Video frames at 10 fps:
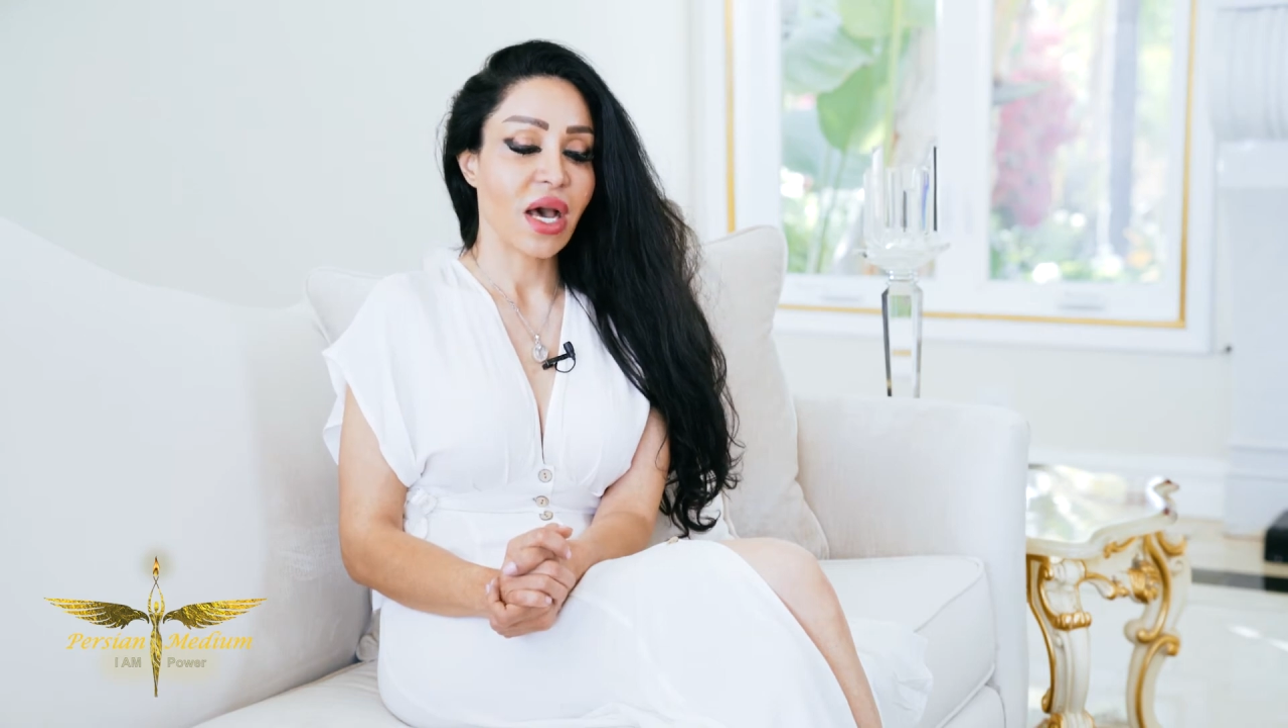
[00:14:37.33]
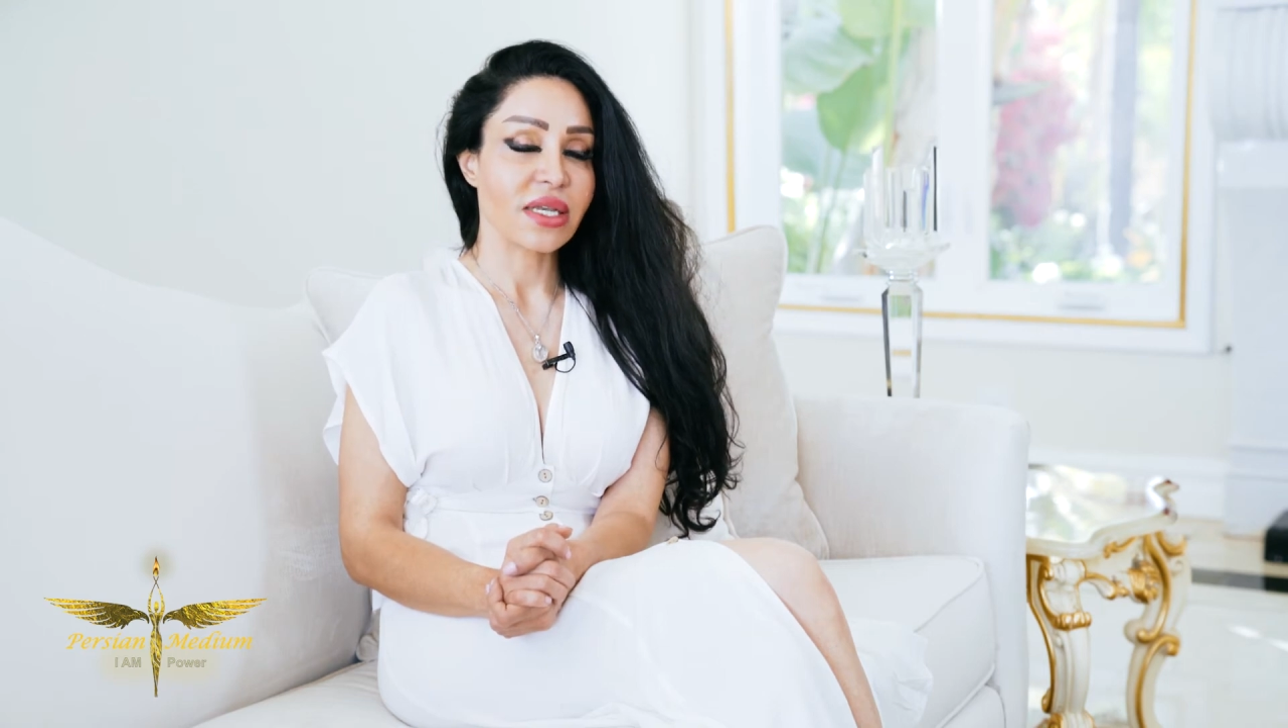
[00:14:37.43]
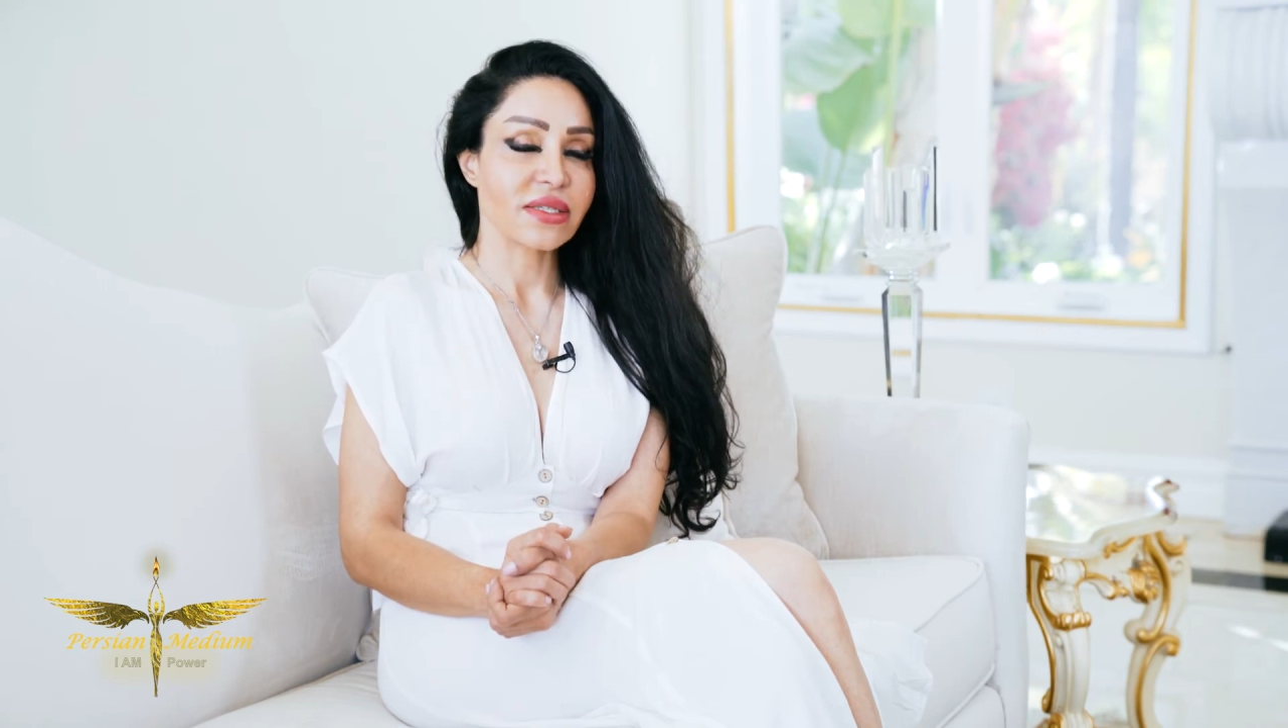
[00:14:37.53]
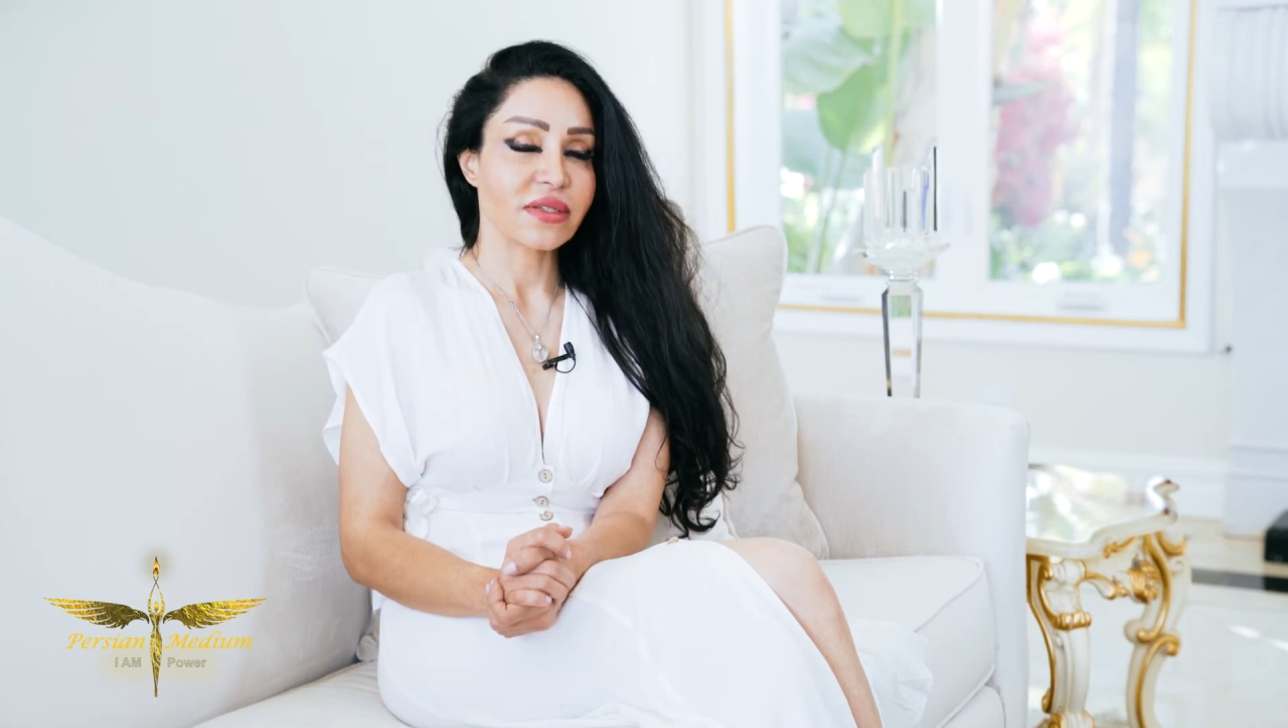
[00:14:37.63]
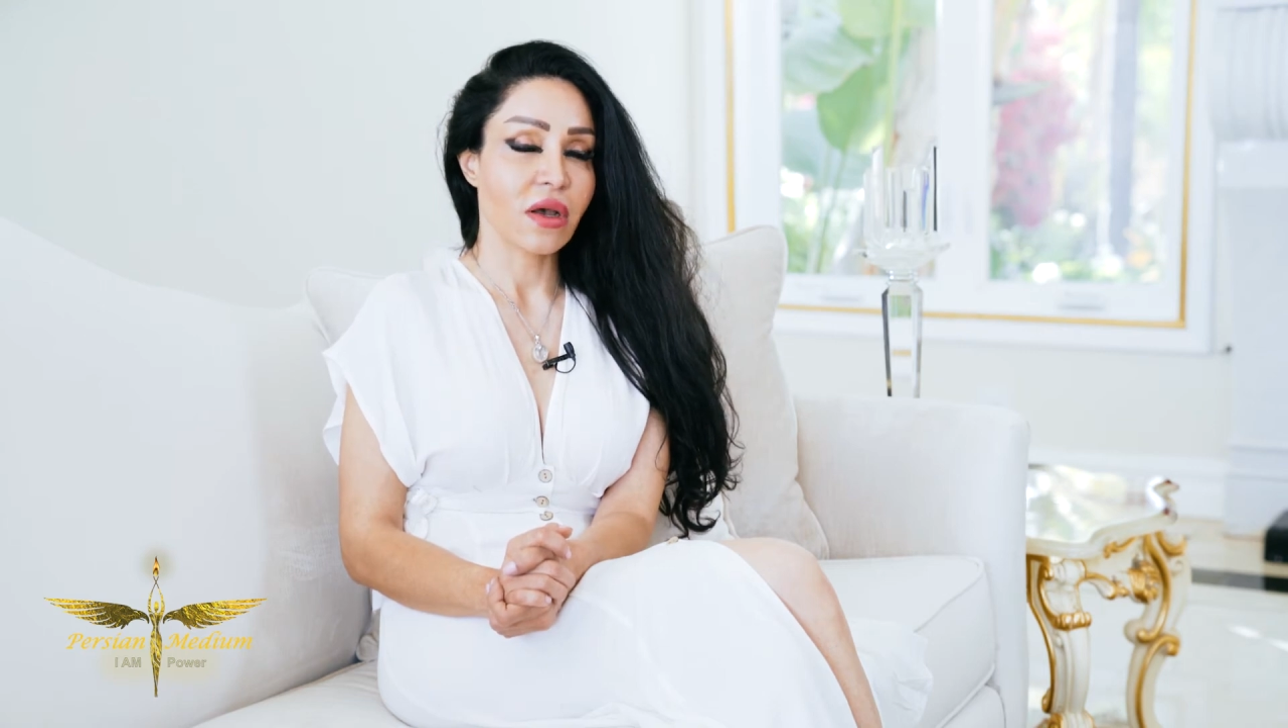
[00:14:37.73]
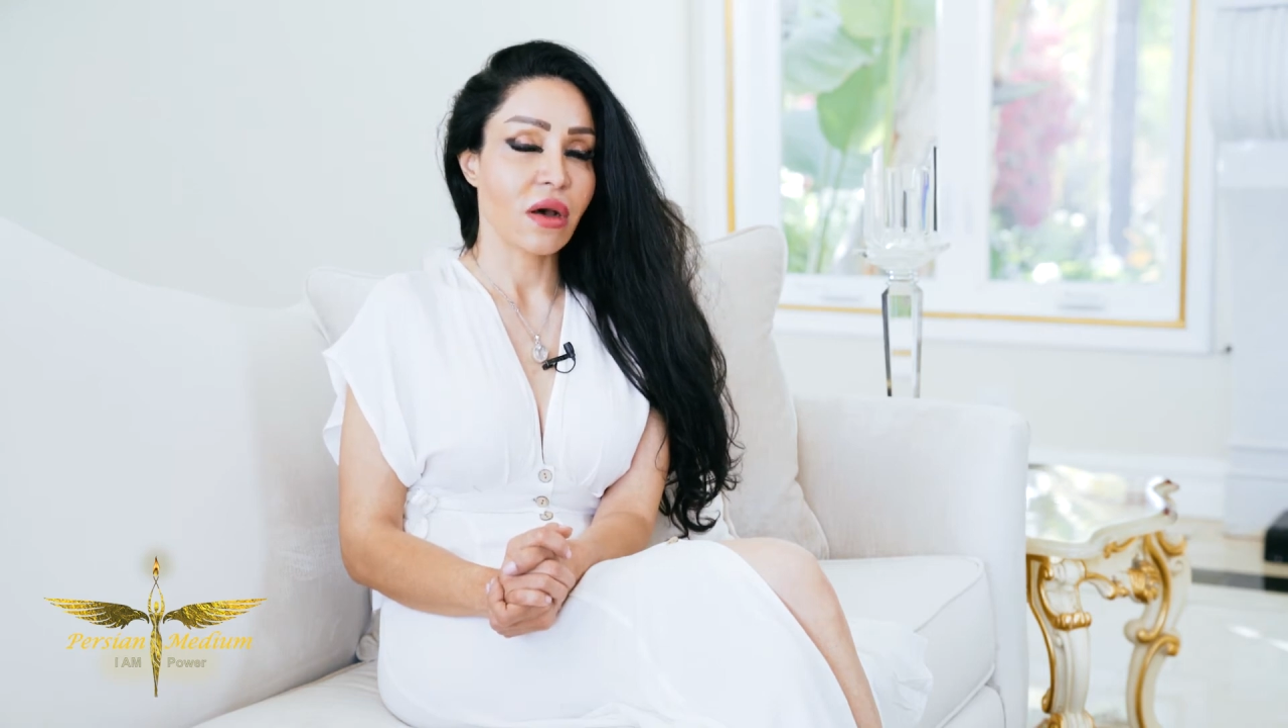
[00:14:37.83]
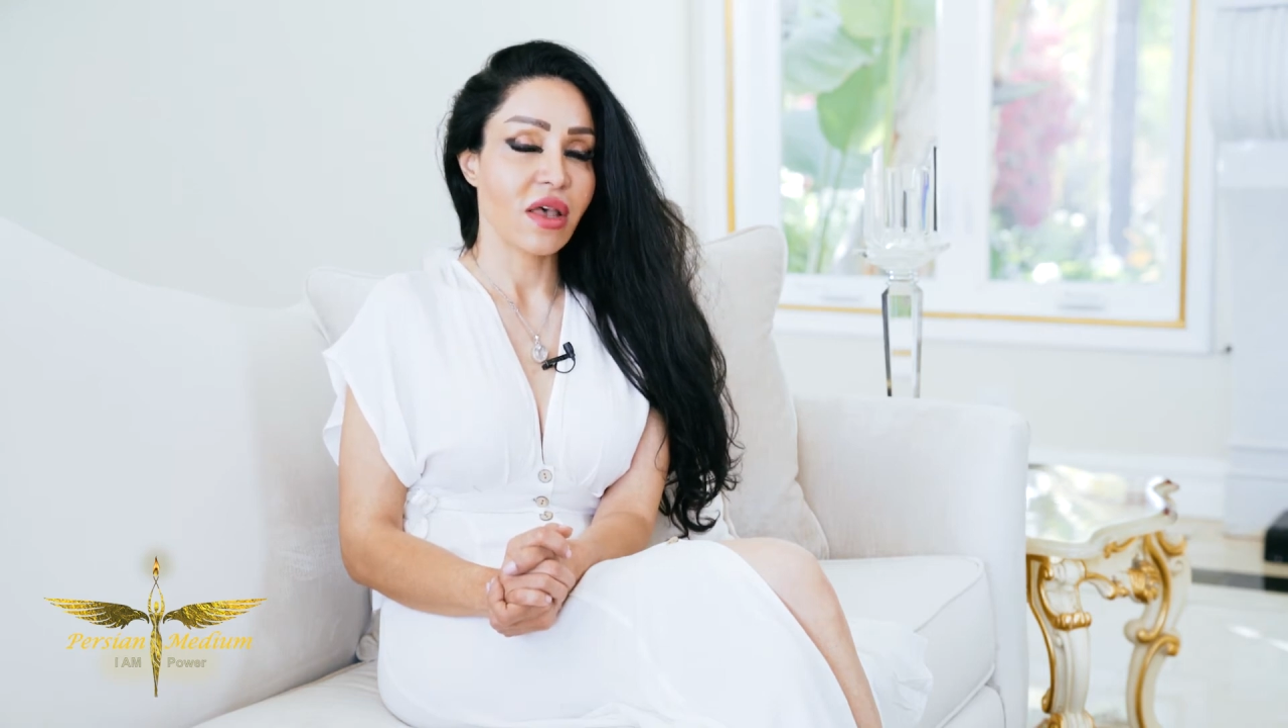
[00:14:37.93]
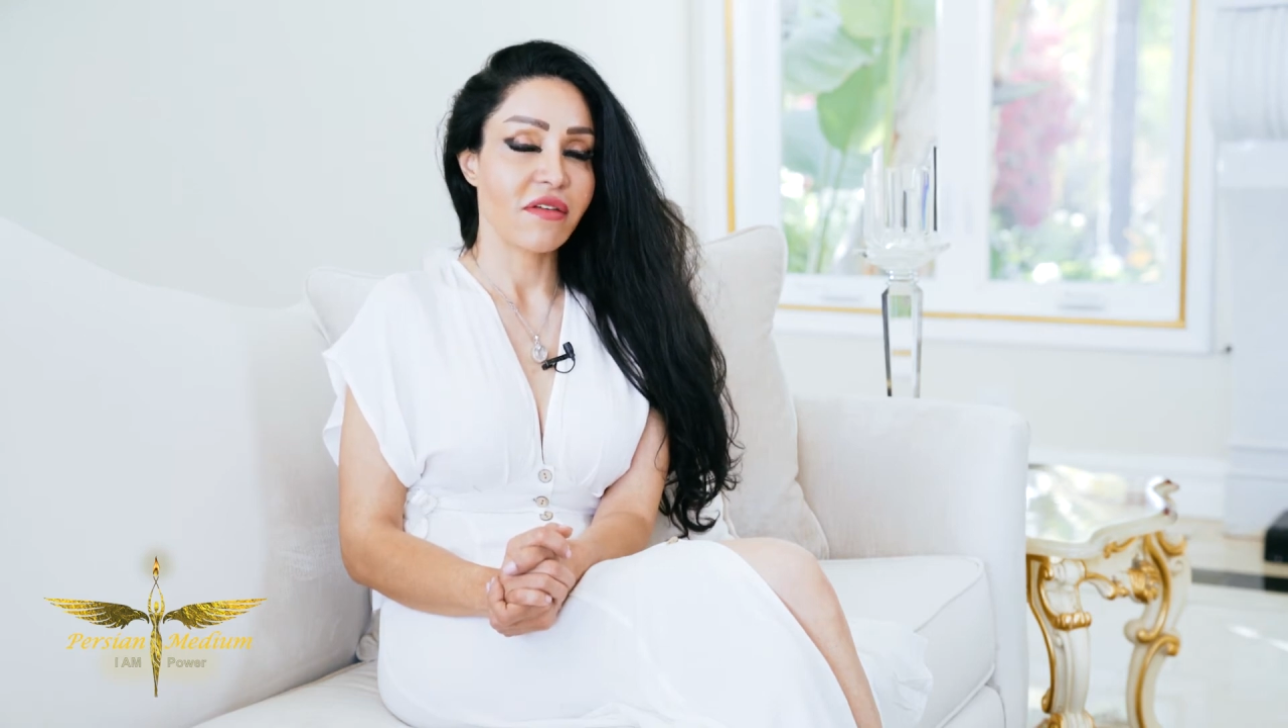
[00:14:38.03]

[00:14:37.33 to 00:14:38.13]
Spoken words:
I saw